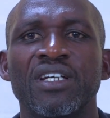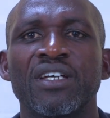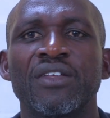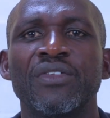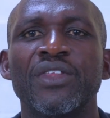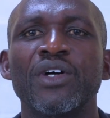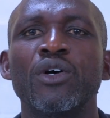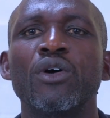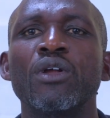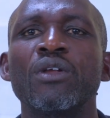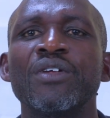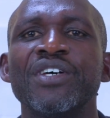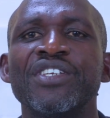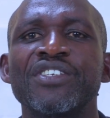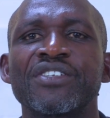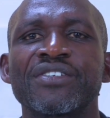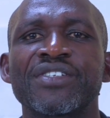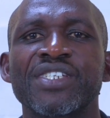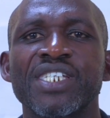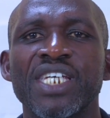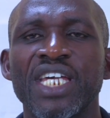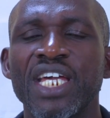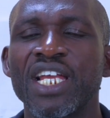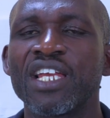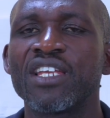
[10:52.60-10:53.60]
They always
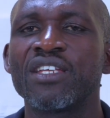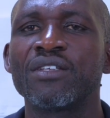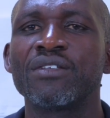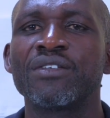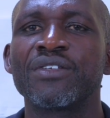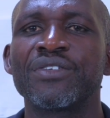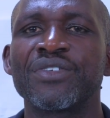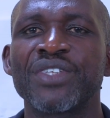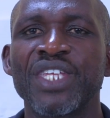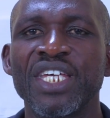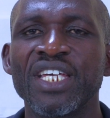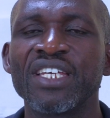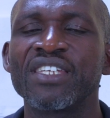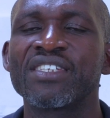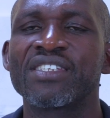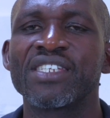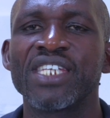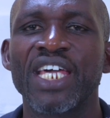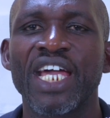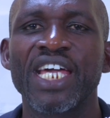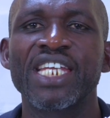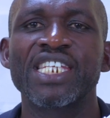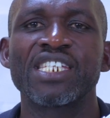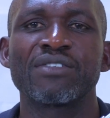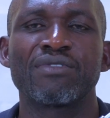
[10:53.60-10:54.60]
tell things
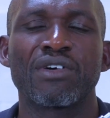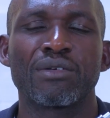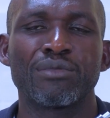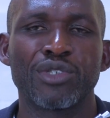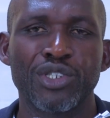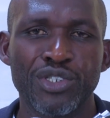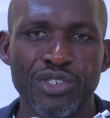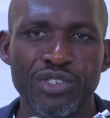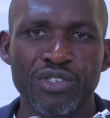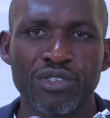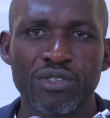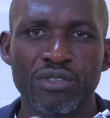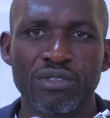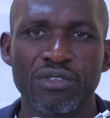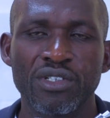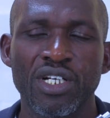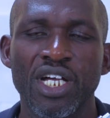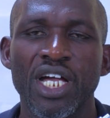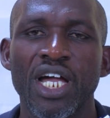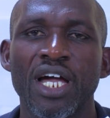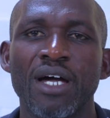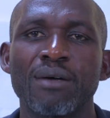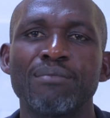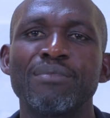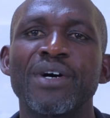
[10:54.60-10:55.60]
negative about you,
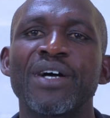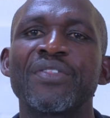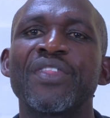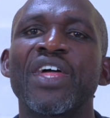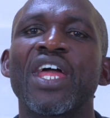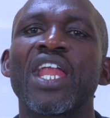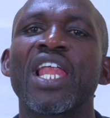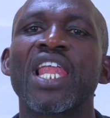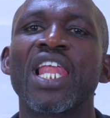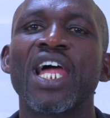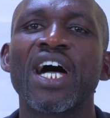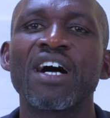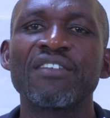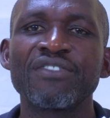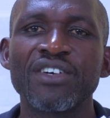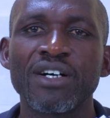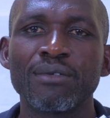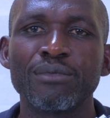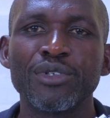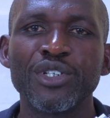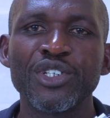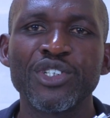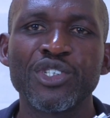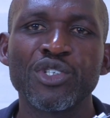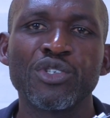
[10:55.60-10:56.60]
but they laugh
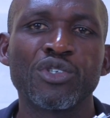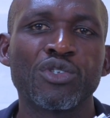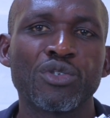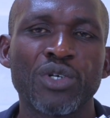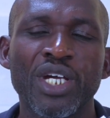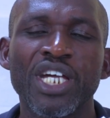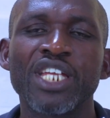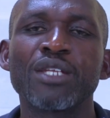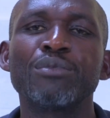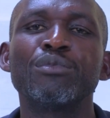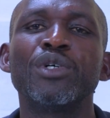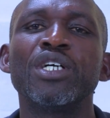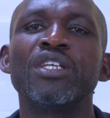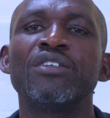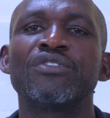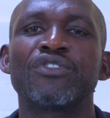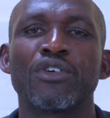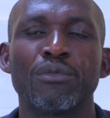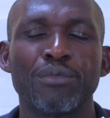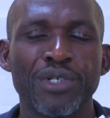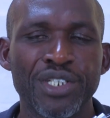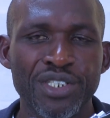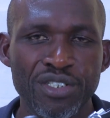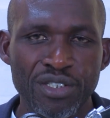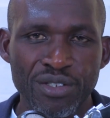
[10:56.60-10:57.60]
about you to get more
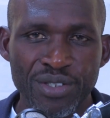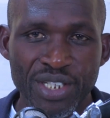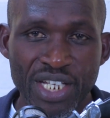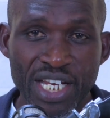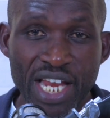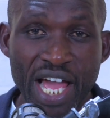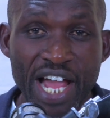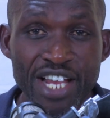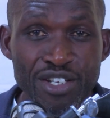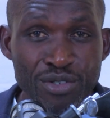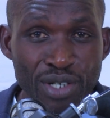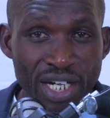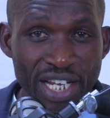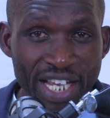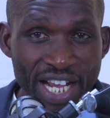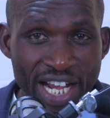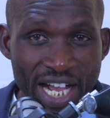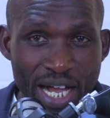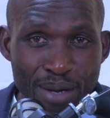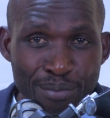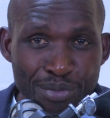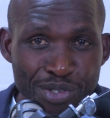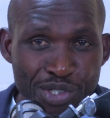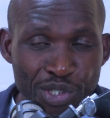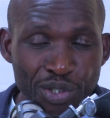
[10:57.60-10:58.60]
information. They'll actually
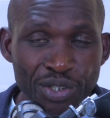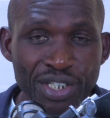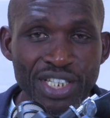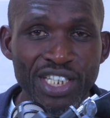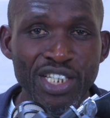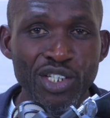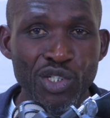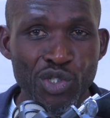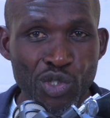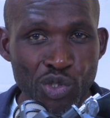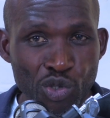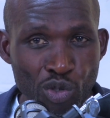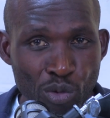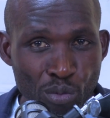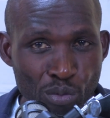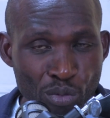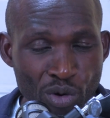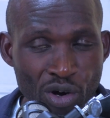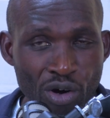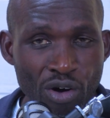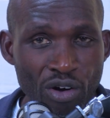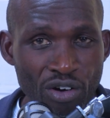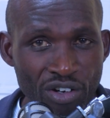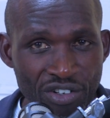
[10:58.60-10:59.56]
come talking to you more